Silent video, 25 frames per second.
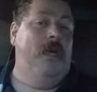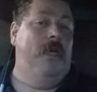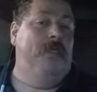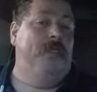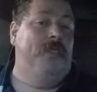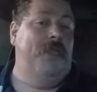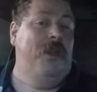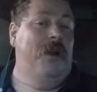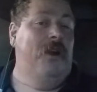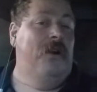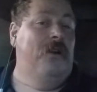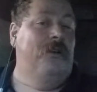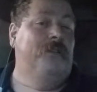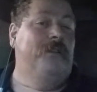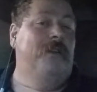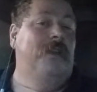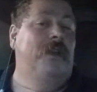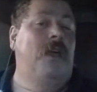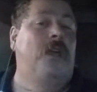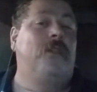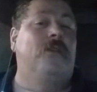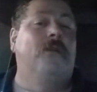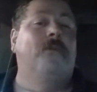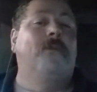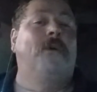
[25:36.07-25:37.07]
There's
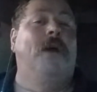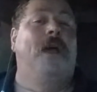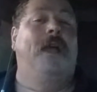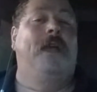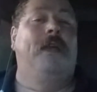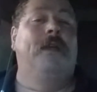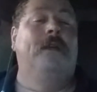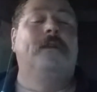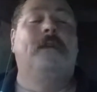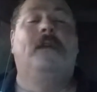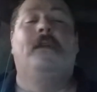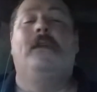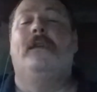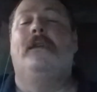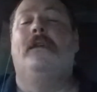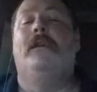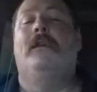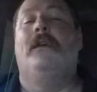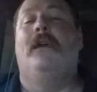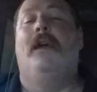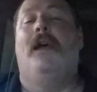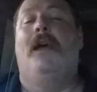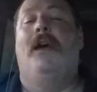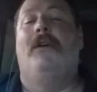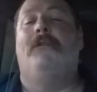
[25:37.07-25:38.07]
another way
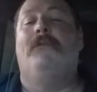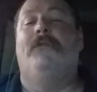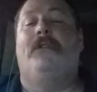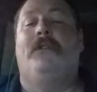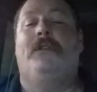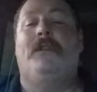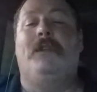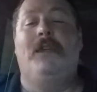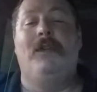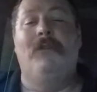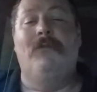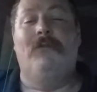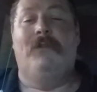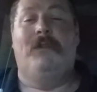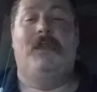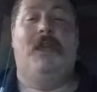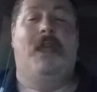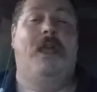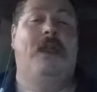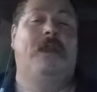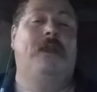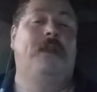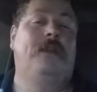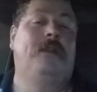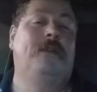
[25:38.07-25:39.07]
of
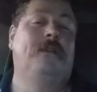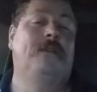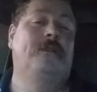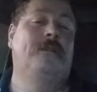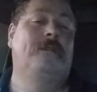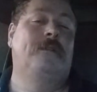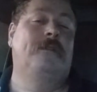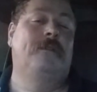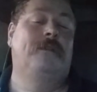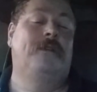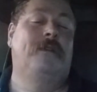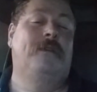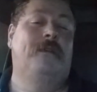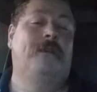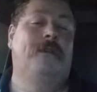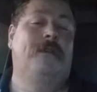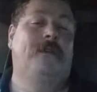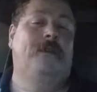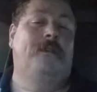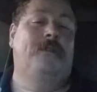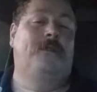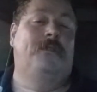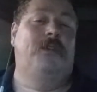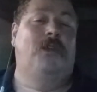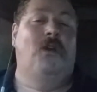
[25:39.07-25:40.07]
alleviating
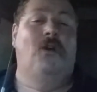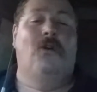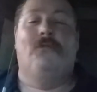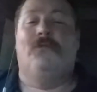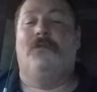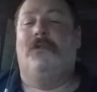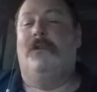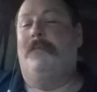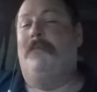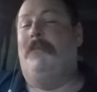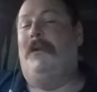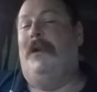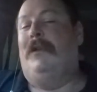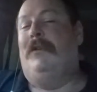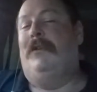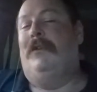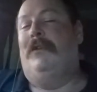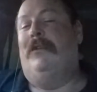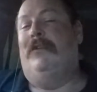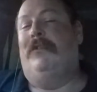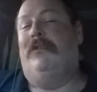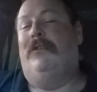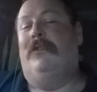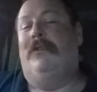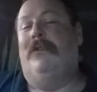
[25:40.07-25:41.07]
the
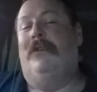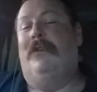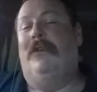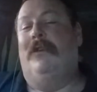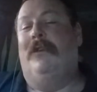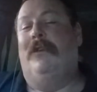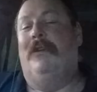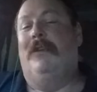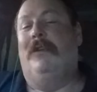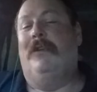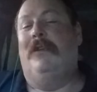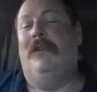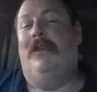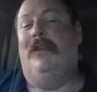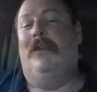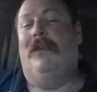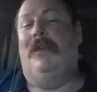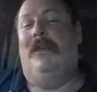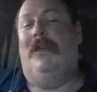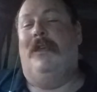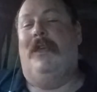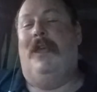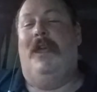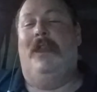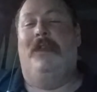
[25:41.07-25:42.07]
overabundance
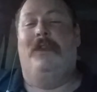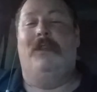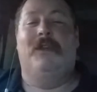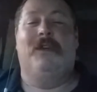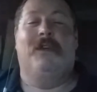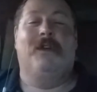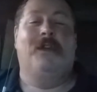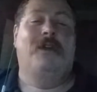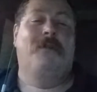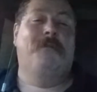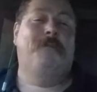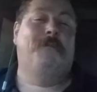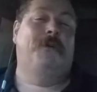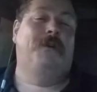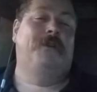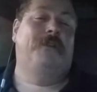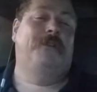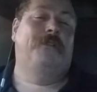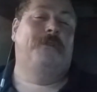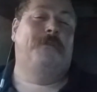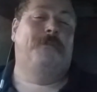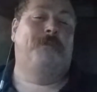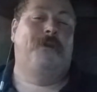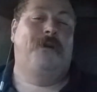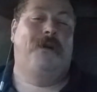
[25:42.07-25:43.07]
and the
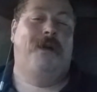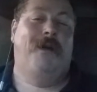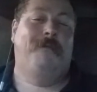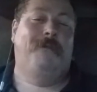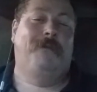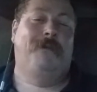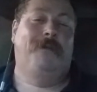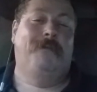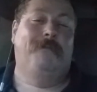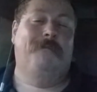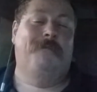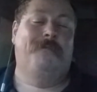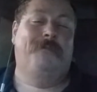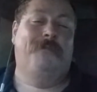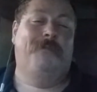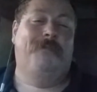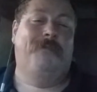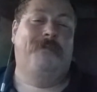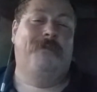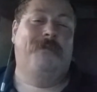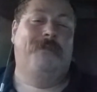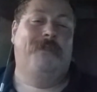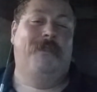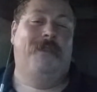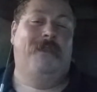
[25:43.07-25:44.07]
encumbrance problem.
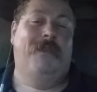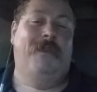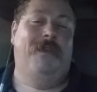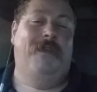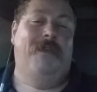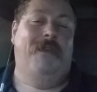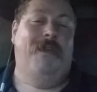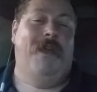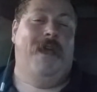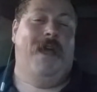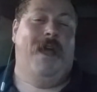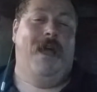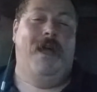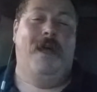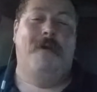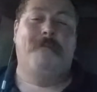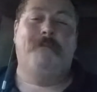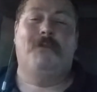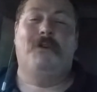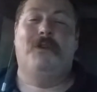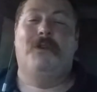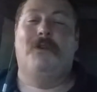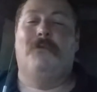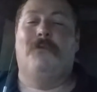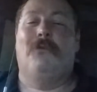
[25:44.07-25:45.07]

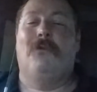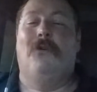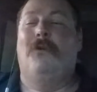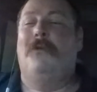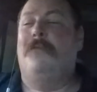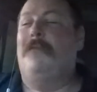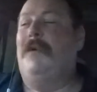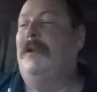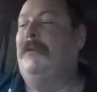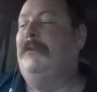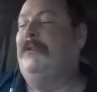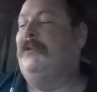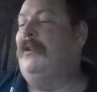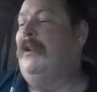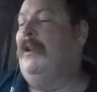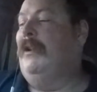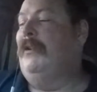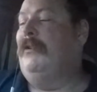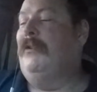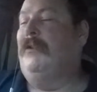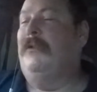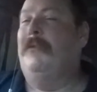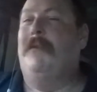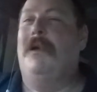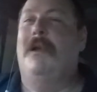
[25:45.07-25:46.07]
I'm going to roll my
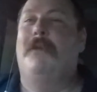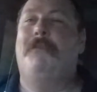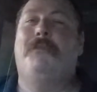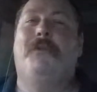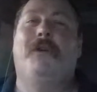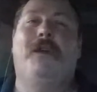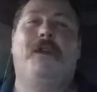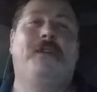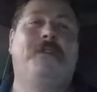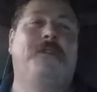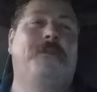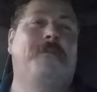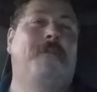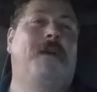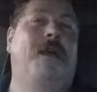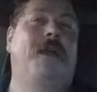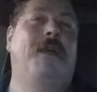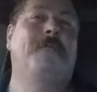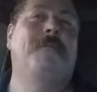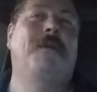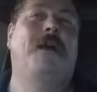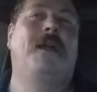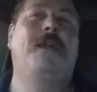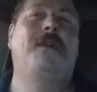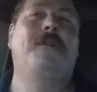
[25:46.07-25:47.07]
treasure. My
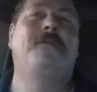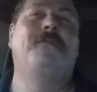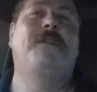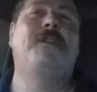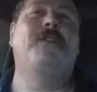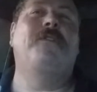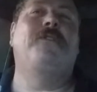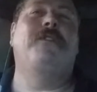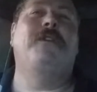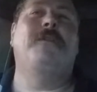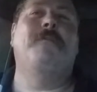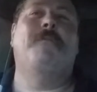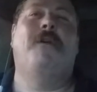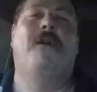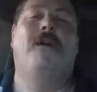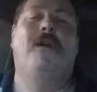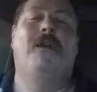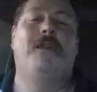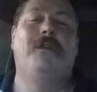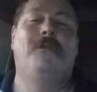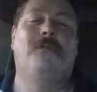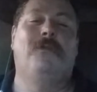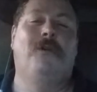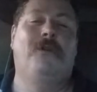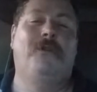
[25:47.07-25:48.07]
adventuring
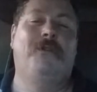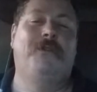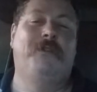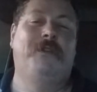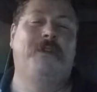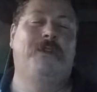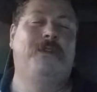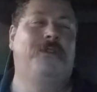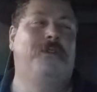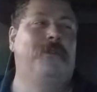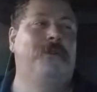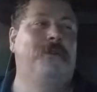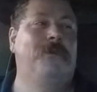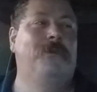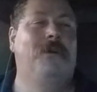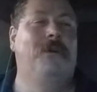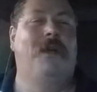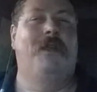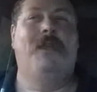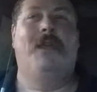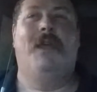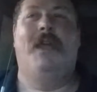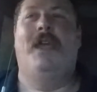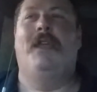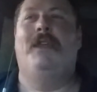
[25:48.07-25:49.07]
party rolls into
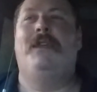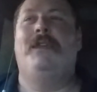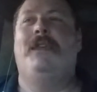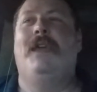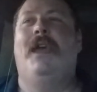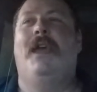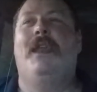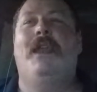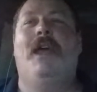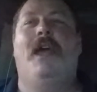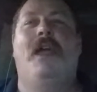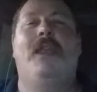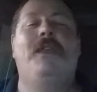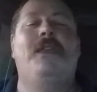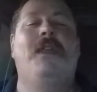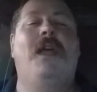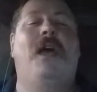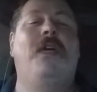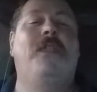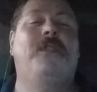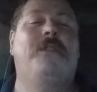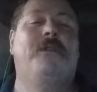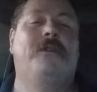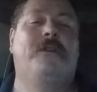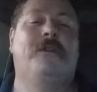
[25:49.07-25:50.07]
yet
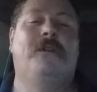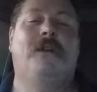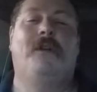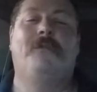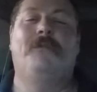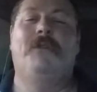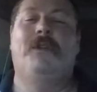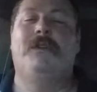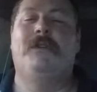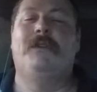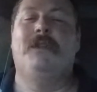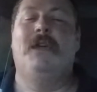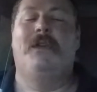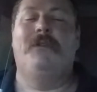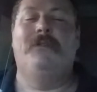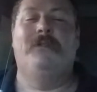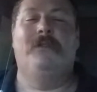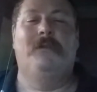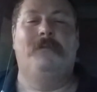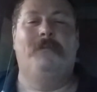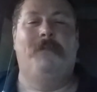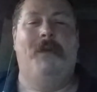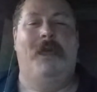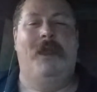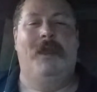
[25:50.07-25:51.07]
another of a
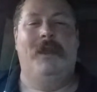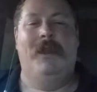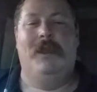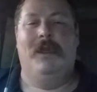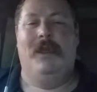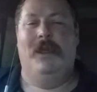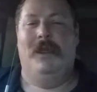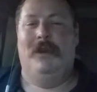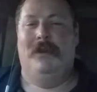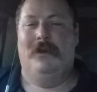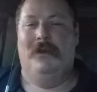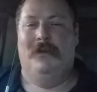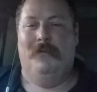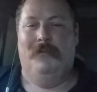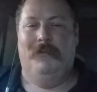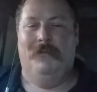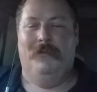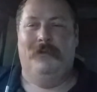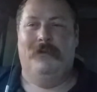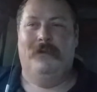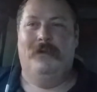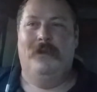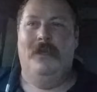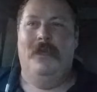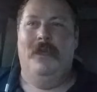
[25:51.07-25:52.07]
dozen petty
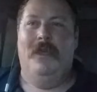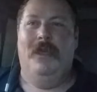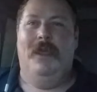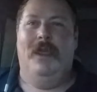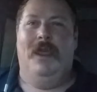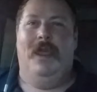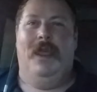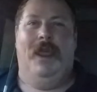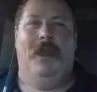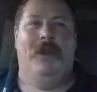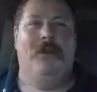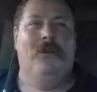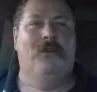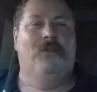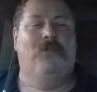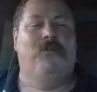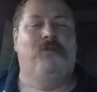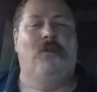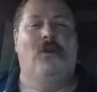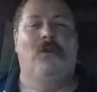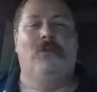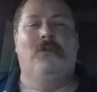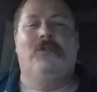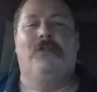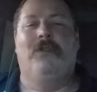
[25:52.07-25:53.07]
kingdoms. And there's
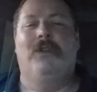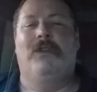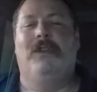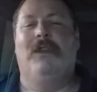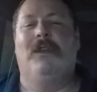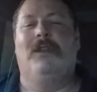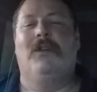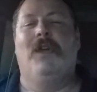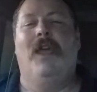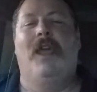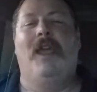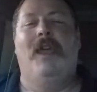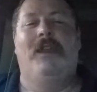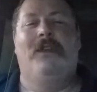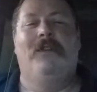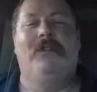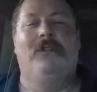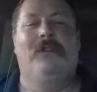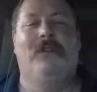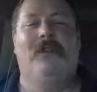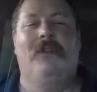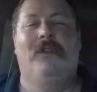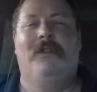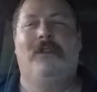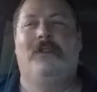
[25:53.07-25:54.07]
folks at the
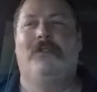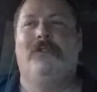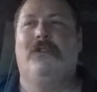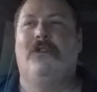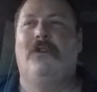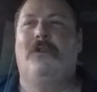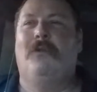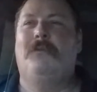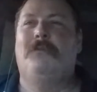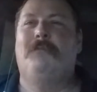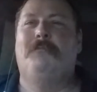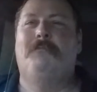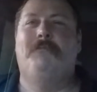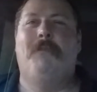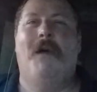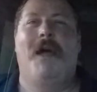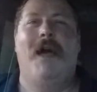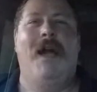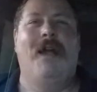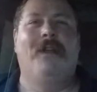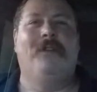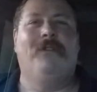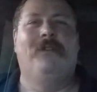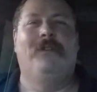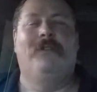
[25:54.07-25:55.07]
gates, these little
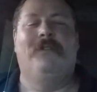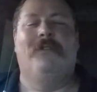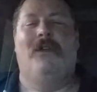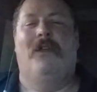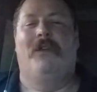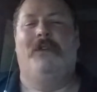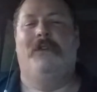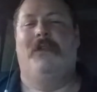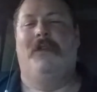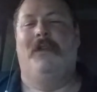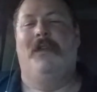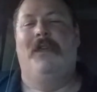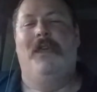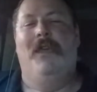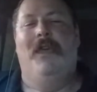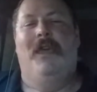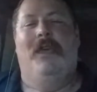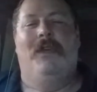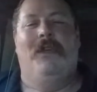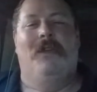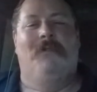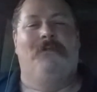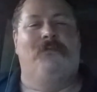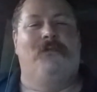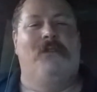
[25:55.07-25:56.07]
boxes on the
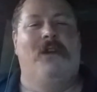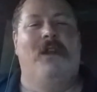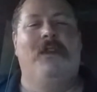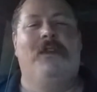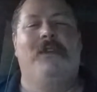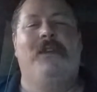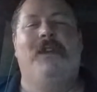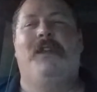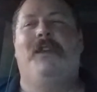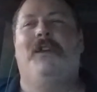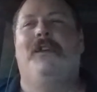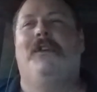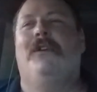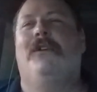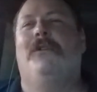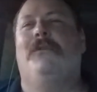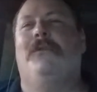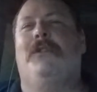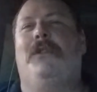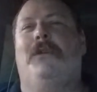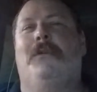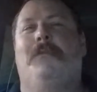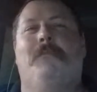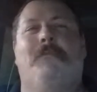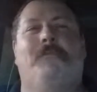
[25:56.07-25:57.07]
frontier
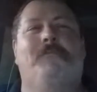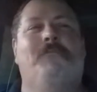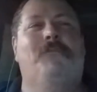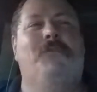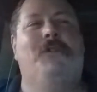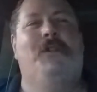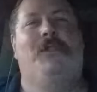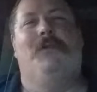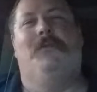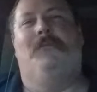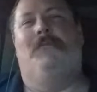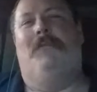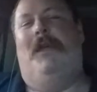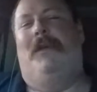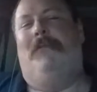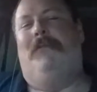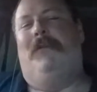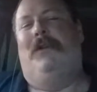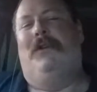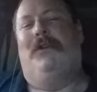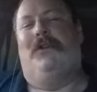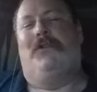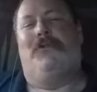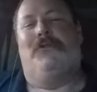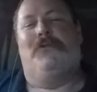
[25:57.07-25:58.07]
with
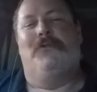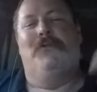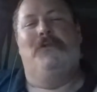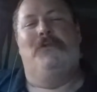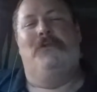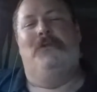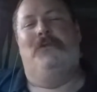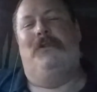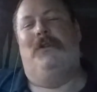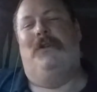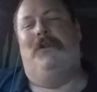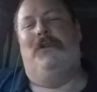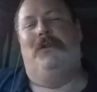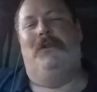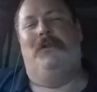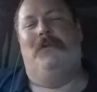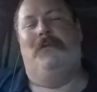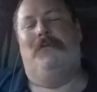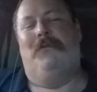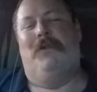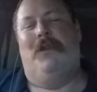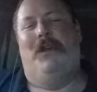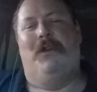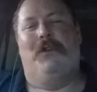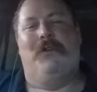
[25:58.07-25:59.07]
maybe a crude
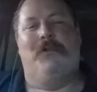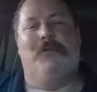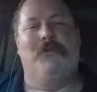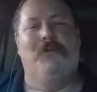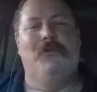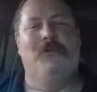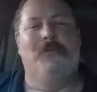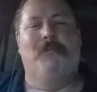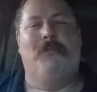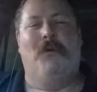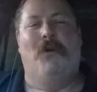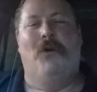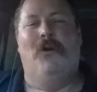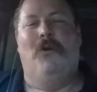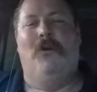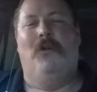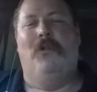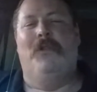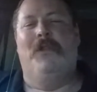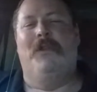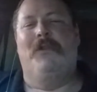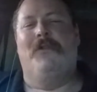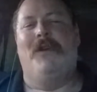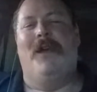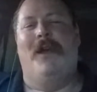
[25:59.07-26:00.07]

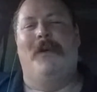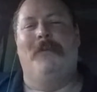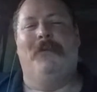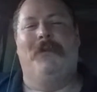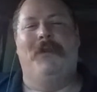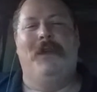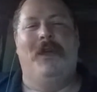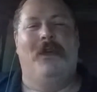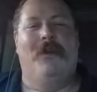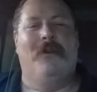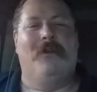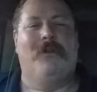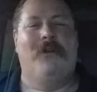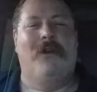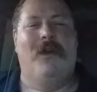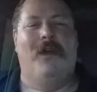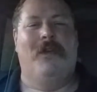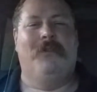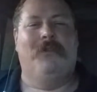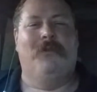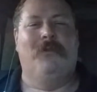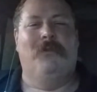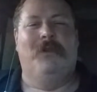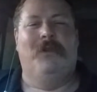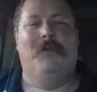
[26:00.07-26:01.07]
pole that drops down
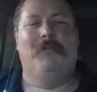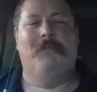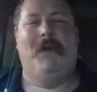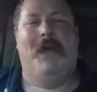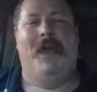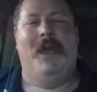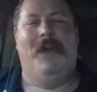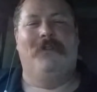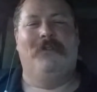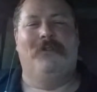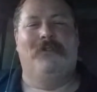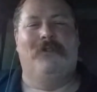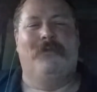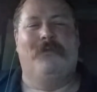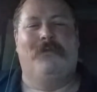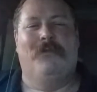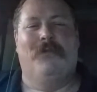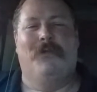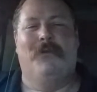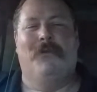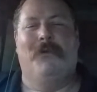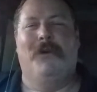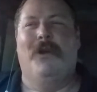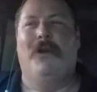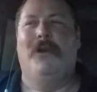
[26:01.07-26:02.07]
across what passes for
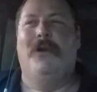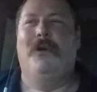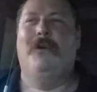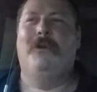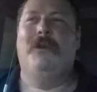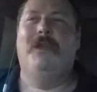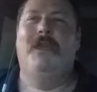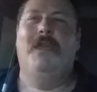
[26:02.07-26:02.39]
the road,